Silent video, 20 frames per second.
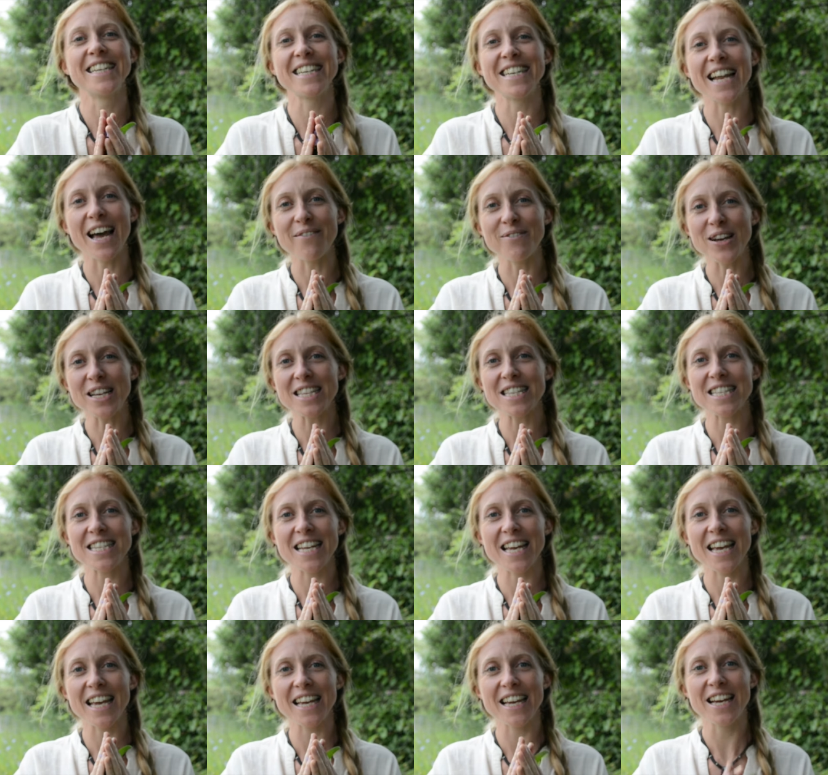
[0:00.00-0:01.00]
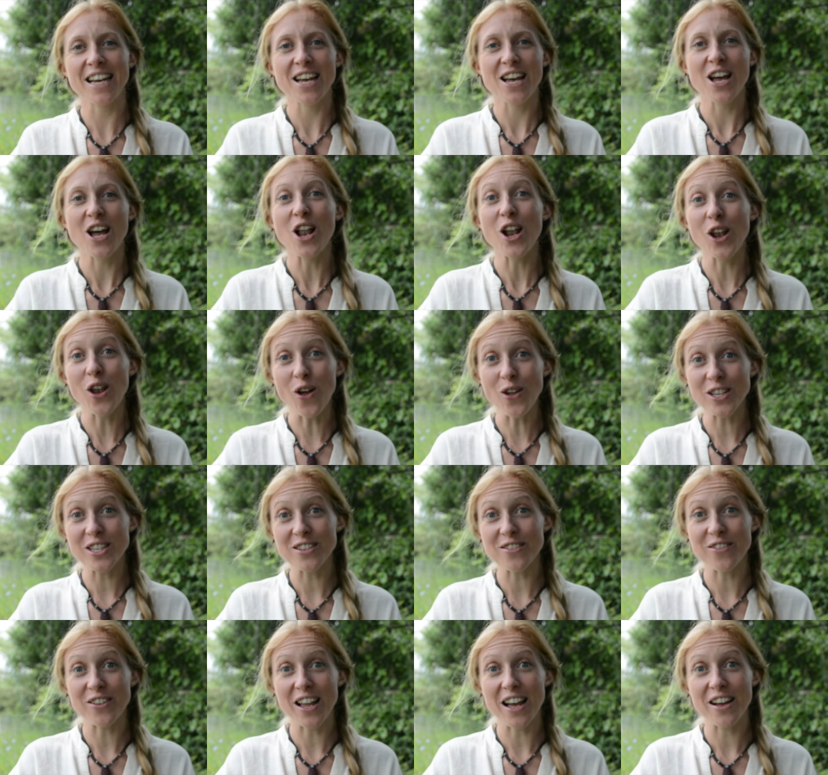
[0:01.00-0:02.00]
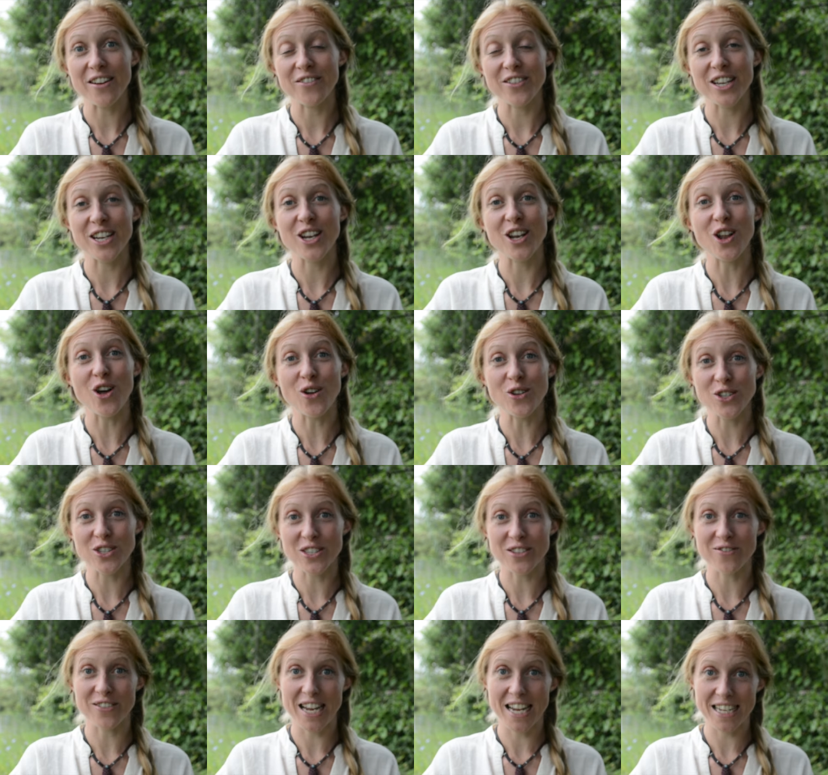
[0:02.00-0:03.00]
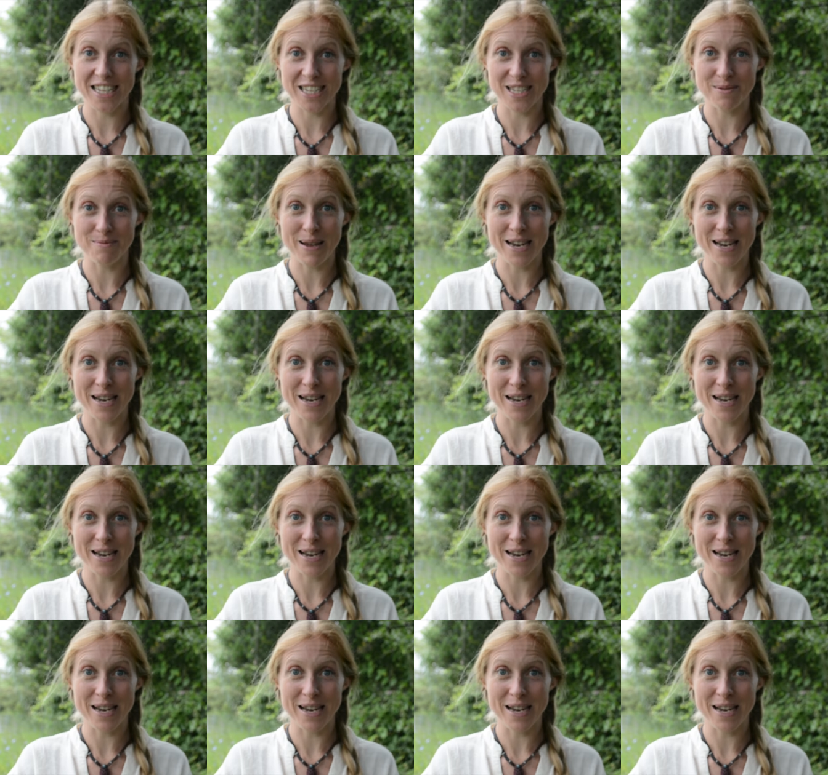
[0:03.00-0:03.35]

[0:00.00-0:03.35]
Namaste. Lots of love and lots of nature's